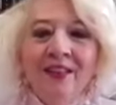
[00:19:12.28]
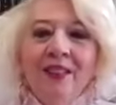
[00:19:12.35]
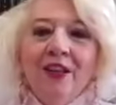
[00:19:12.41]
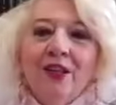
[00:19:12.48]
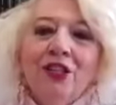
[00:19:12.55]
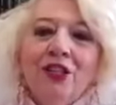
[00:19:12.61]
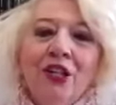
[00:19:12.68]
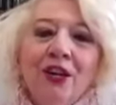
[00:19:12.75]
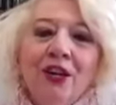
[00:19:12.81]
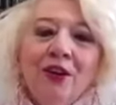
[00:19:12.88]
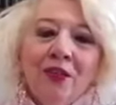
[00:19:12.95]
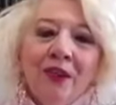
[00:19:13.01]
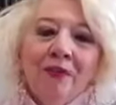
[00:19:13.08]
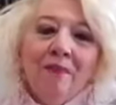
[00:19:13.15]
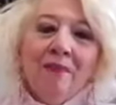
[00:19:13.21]
They
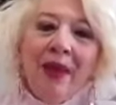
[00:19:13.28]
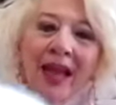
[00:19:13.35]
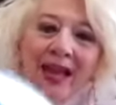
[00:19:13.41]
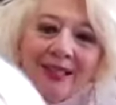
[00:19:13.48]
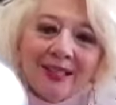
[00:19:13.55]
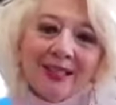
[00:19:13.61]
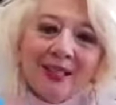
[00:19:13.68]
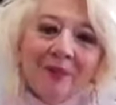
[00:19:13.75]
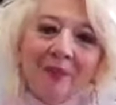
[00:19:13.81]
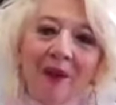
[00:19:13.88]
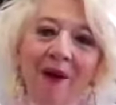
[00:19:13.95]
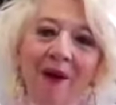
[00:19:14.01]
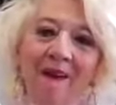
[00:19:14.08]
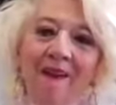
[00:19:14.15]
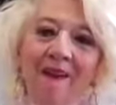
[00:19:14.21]
shared their
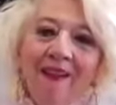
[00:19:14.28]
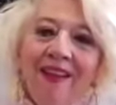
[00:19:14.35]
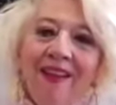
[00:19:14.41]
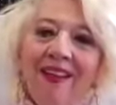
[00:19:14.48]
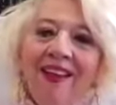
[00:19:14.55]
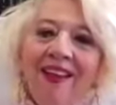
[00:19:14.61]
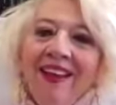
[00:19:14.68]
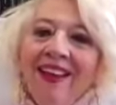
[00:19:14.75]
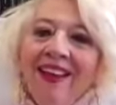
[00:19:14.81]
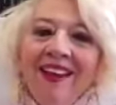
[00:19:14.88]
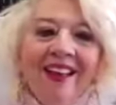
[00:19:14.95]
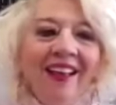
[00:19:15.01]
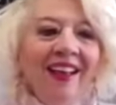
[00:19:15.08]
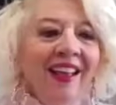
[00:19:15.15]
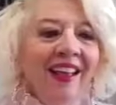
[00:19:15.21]
basketball.
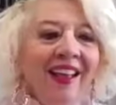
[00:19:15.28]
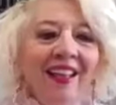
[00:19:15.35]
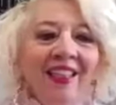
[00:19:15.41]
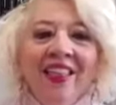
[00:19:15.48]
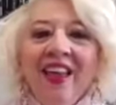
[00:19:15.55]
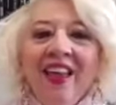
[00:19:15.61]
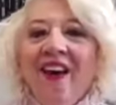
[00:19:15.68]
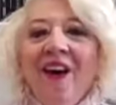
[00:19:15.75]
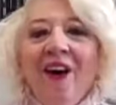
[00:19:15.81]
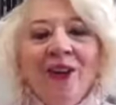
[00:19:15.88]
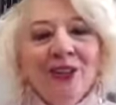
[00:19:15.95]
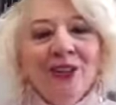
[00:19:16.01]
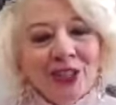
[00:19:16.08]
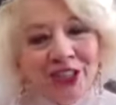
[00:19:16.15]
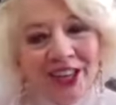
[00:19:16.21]
They
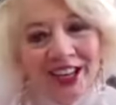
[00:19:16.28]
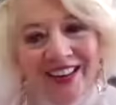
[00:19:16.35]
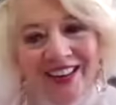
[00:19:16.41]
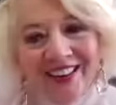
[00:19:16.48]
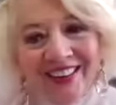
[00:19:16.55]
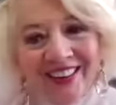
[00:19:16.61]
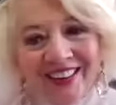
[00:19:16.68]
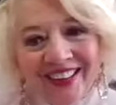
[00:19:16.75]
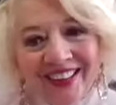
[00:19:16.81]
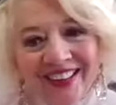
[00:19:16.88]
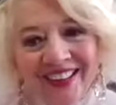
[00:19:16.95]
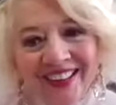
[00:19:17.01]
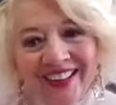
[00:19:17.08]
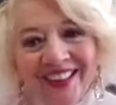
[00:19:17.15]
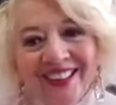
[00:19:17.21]
all shared
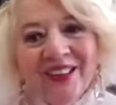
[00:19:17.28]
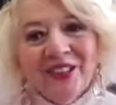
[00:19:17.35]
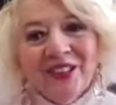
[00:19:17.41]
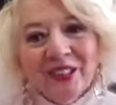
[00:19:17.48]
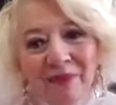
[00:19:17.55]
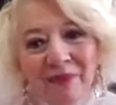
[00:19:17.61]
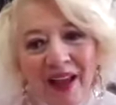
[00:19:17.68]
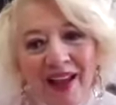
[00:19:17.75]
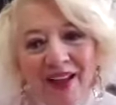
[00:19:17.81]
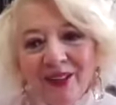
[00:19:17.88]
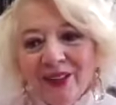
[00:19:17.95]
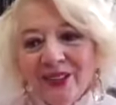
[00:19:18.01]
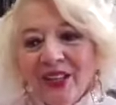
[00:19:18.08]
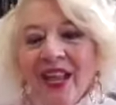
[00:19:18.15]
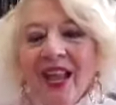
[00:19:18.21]
their
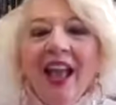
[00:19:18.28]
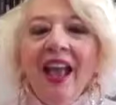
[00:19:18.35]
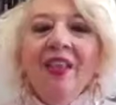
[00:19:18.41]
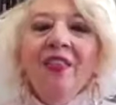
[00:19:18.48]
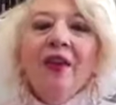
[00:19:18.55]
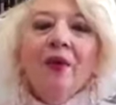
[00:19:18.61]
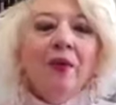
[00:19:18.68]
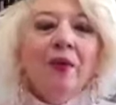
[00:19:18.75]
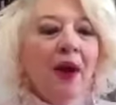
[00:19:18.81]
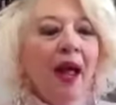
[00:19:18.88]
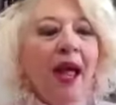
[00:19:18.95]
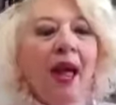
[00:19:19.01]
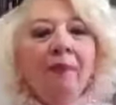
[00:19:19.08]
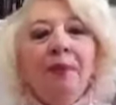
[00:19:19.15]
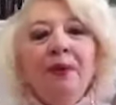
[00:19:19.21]
smiles, and they were
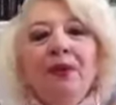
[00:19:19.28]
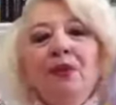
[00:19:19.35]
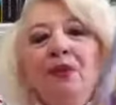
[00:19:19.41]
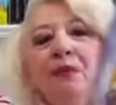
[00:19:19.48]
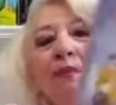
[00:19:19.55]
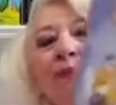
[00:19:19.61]
happy to